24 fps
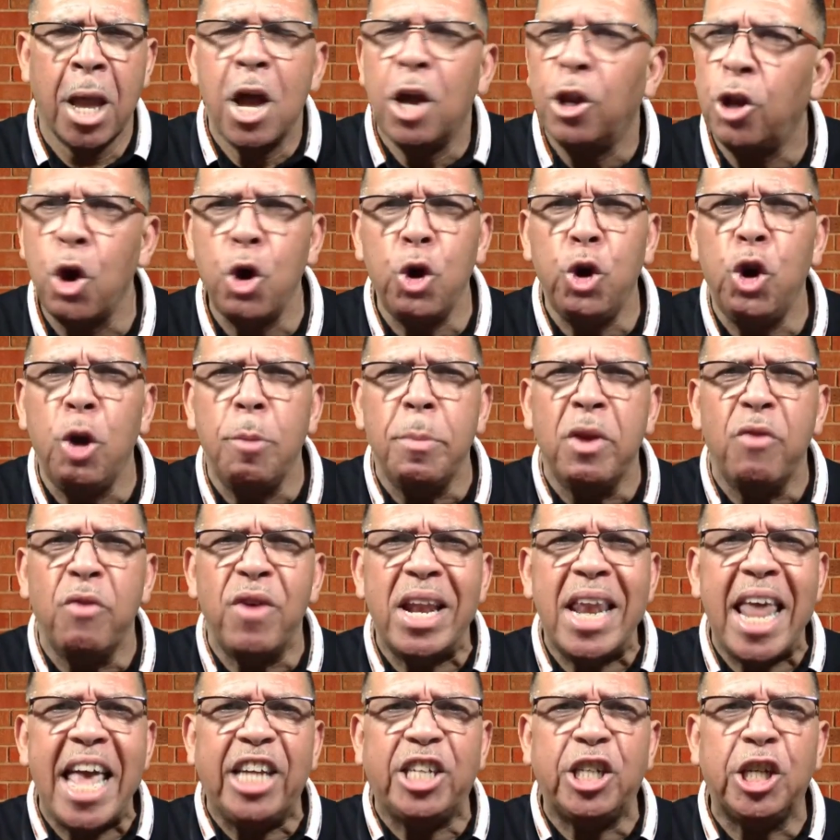No human
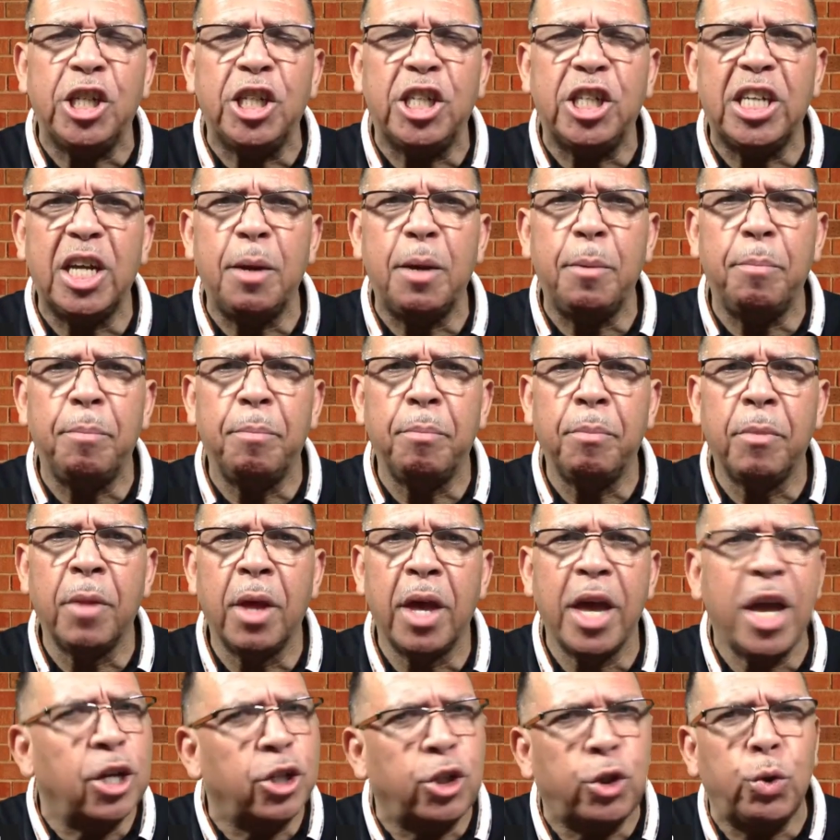relationship
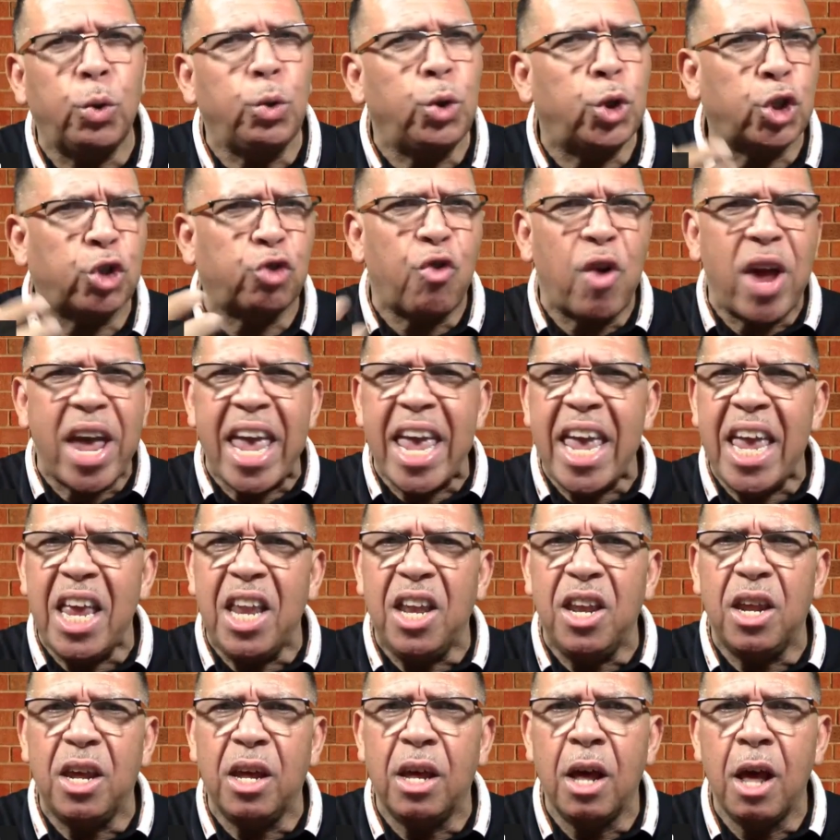is too
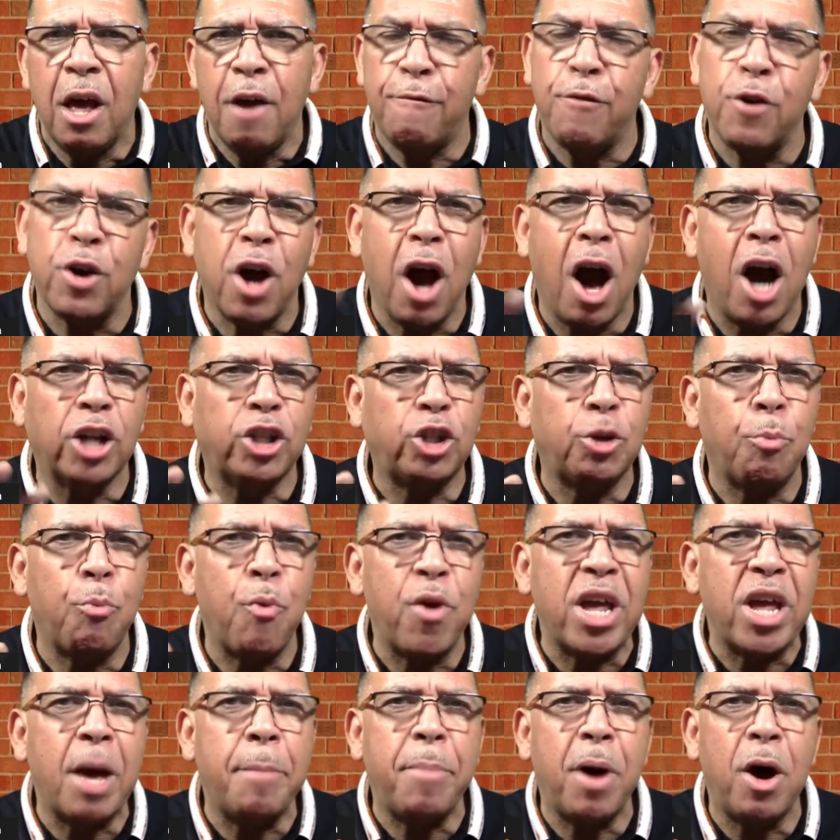strained for God to
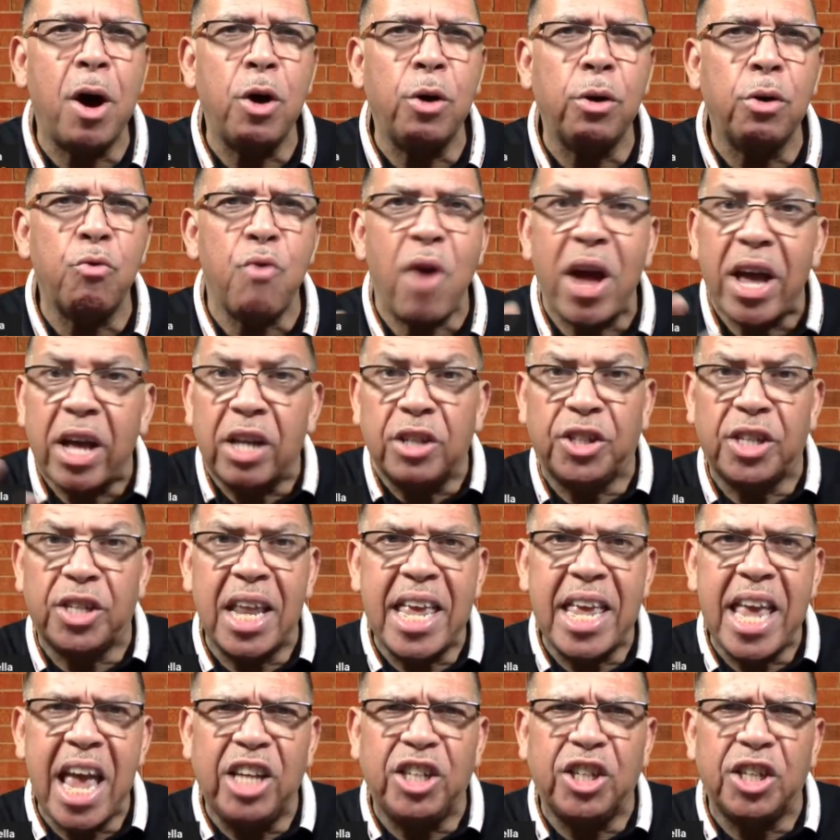bring about
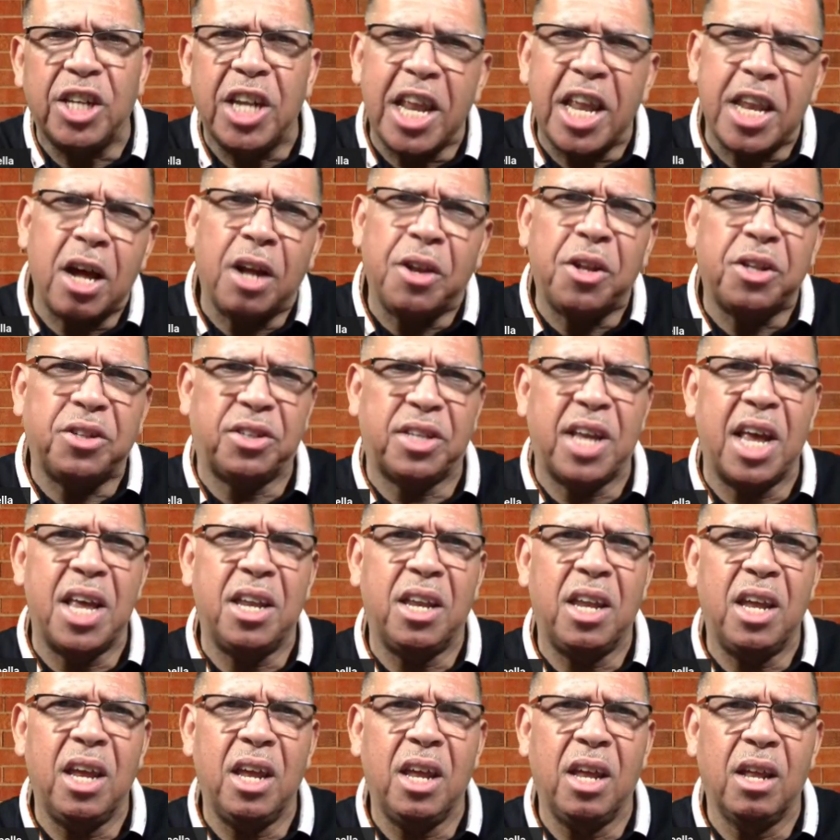reconciliation and
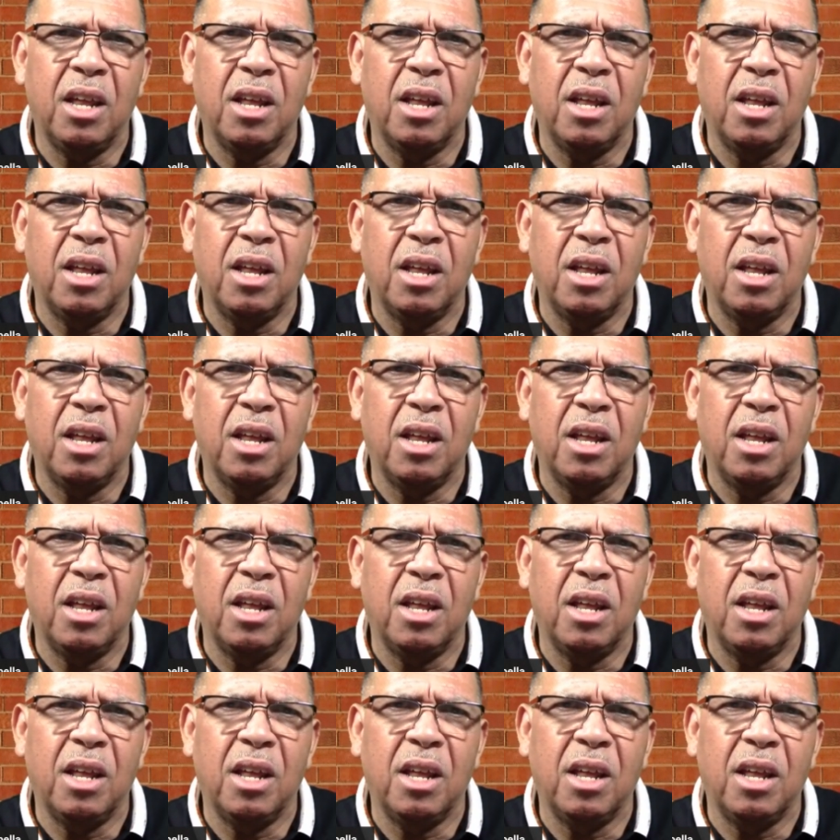understanding.